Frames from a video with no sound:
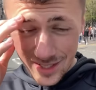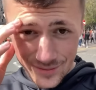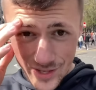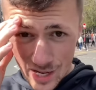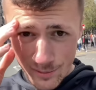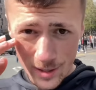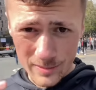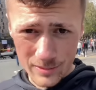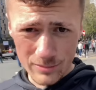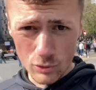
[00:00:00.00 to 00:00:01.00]
Now,
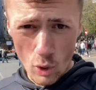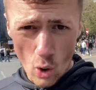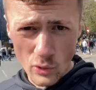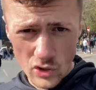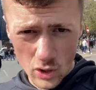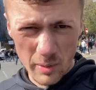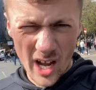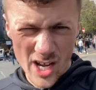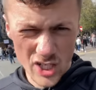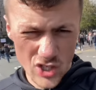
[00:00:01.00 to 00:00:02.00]
we're always going to be
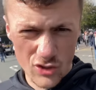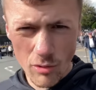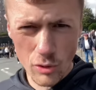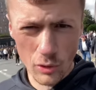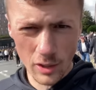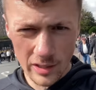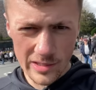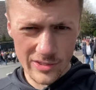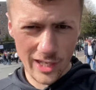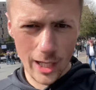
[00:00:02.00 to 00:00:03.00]
kind of screwed going into
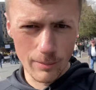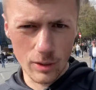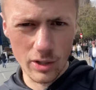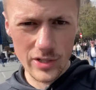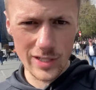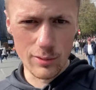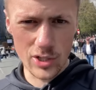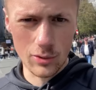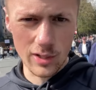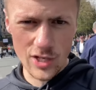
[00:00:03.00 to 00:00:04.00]
this game because Lewis
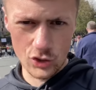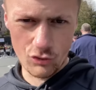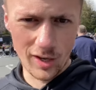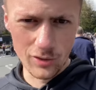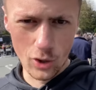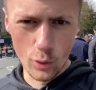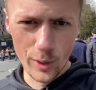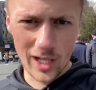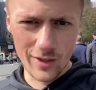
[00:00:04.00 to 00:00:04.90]
Hall hasn't trained all week.